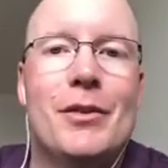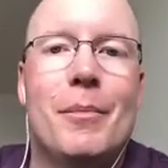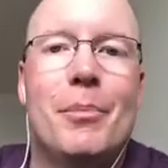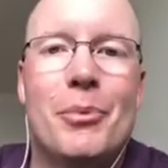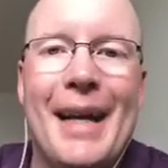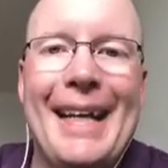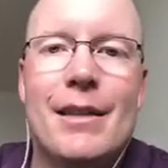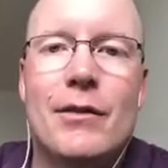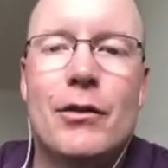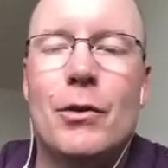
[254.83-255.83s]
to
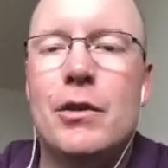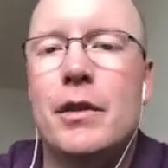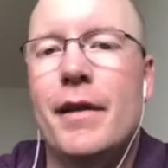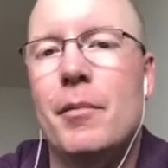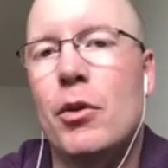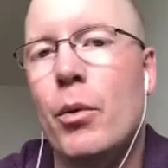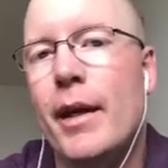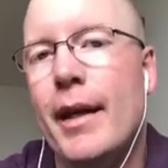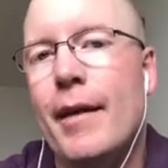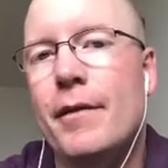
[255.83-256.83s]
branded search if I'm
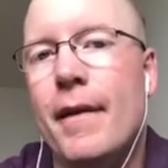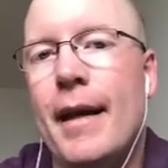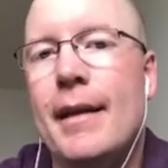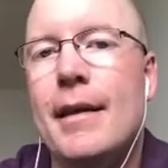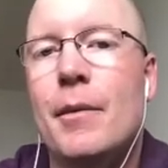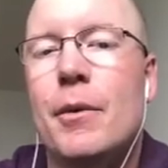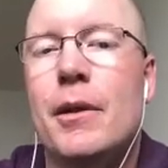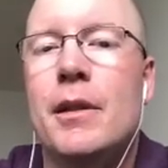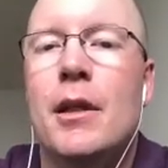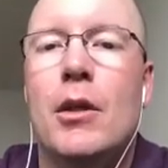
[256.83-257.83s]
going after that
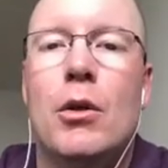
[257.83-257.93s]
keyword